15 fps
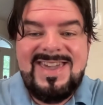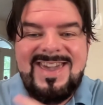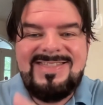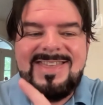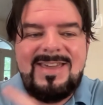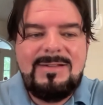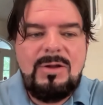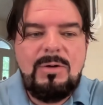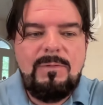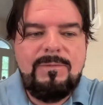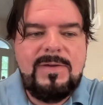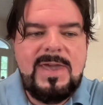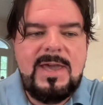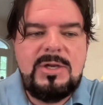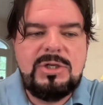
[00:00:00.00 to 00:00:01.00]
Hit that
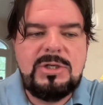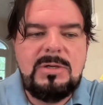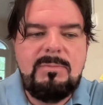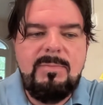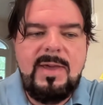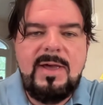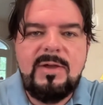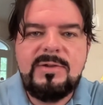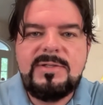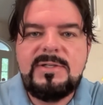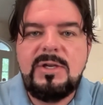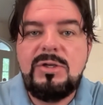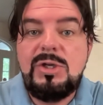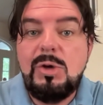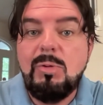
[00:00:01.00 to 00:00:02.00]
notification bell
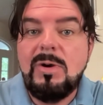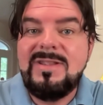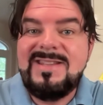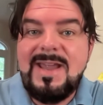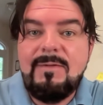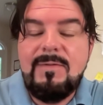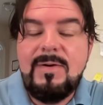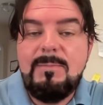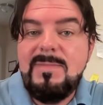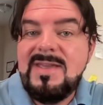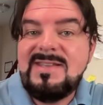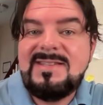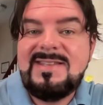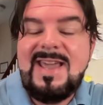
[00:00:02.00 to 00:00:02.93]
so you will never miss